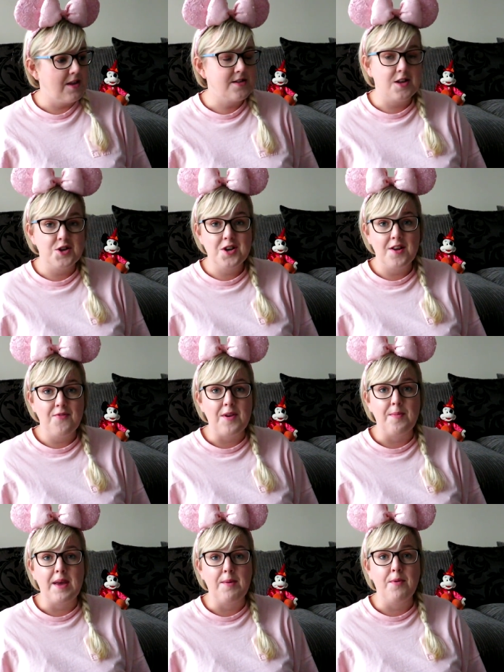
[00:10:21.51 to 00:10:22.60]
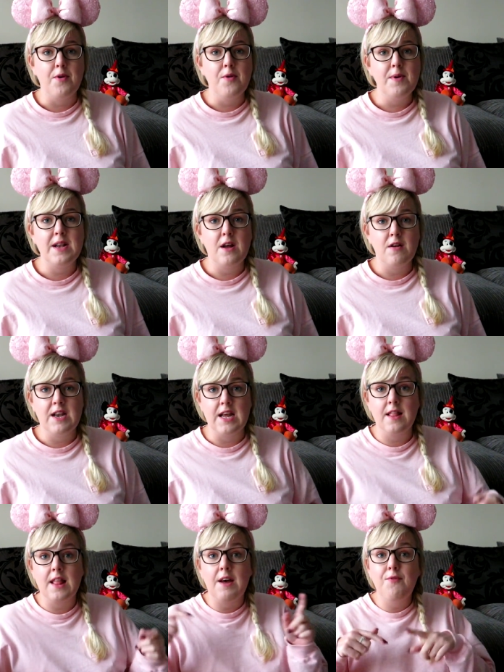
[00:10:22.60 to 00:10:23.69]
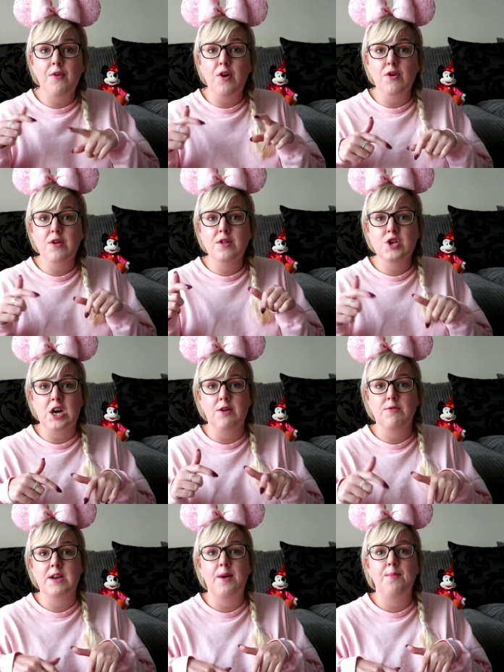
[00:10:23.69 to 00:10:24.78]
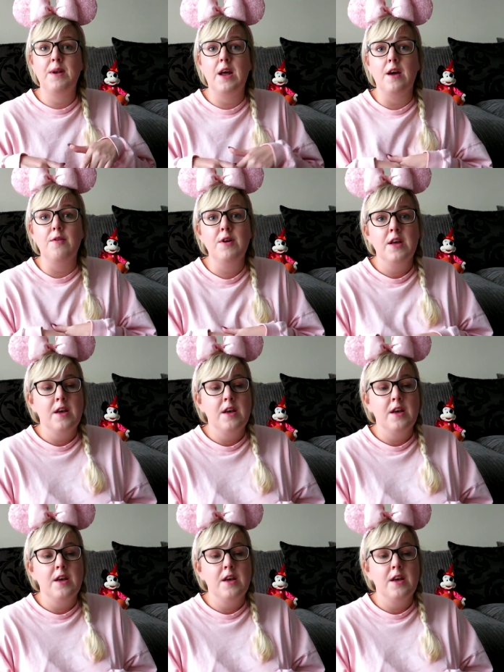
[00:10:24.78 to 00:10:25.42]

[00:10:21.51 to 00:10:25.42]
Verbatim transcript: They're such lovely people. But I'll link their vlog channel down below.